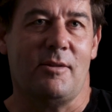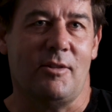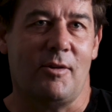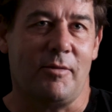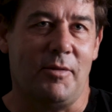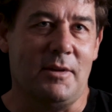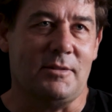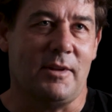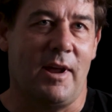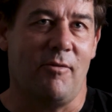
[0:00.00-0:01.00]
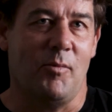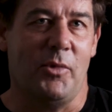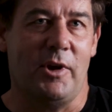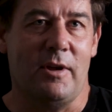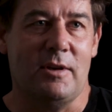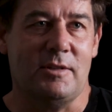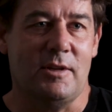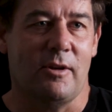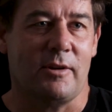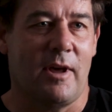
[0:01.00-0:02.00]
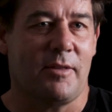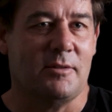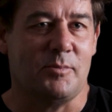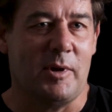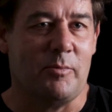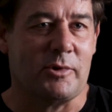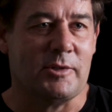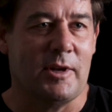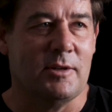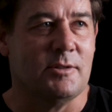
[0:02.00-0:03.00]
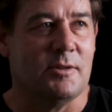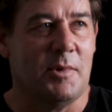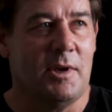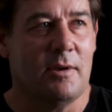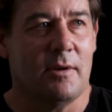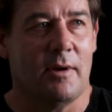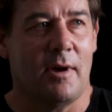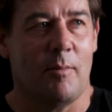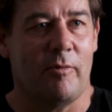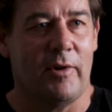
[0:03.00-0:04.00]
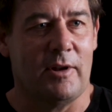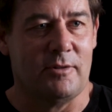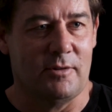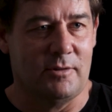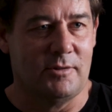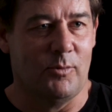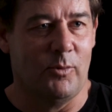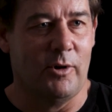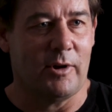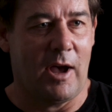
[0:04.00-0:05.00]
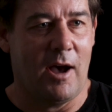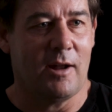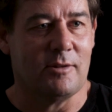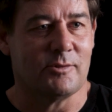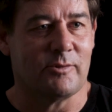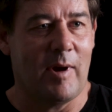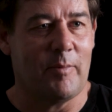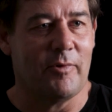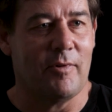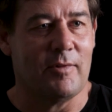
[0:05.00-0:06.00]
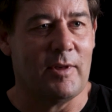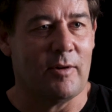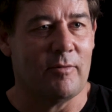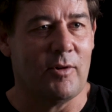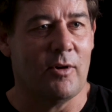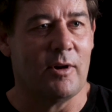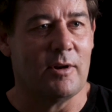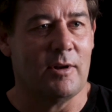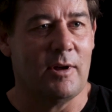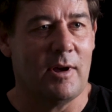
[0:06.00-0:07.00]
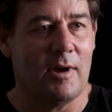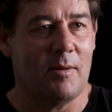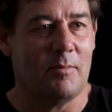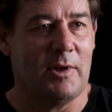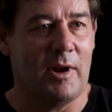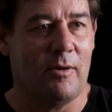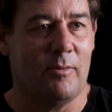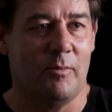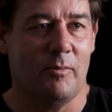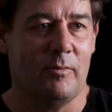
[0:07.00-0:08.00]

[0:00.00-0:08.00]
there's a lot of things that haven't been easy. Like, nothing's been presented to me. I've had to work hard and scrap for everything I've got. You know,